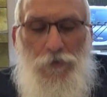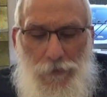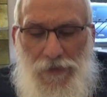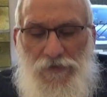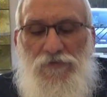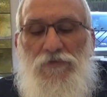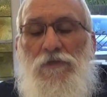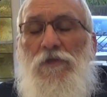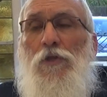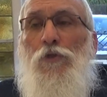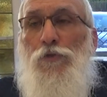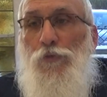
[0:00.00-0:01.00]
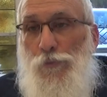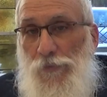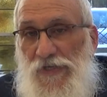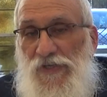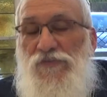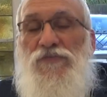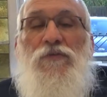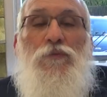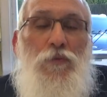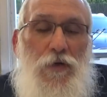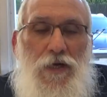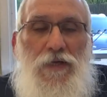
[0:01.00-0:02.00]
Correct. The
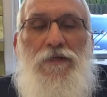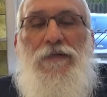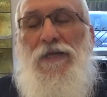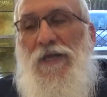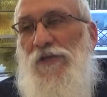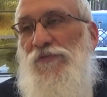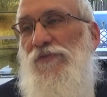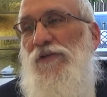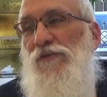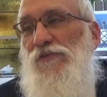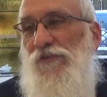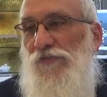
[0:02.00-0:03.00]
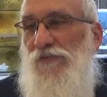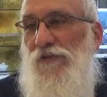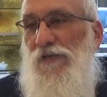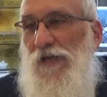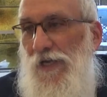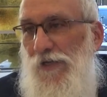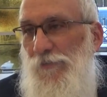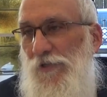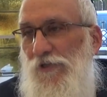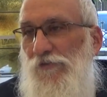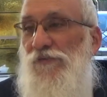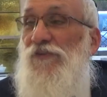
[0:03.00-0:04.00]
reason why it has to exist in God,
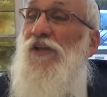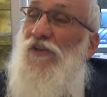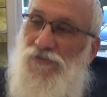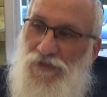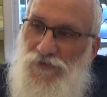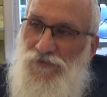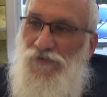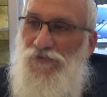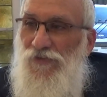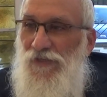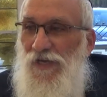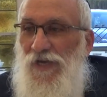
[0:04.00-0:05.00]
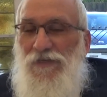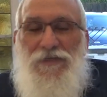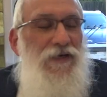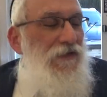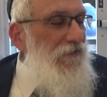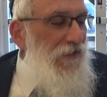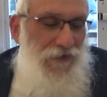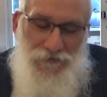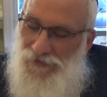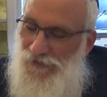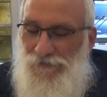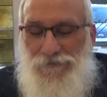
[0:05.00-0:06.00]
because if it doesn't exist in God, it ain't
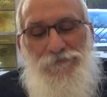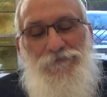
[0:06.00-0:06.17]
down here.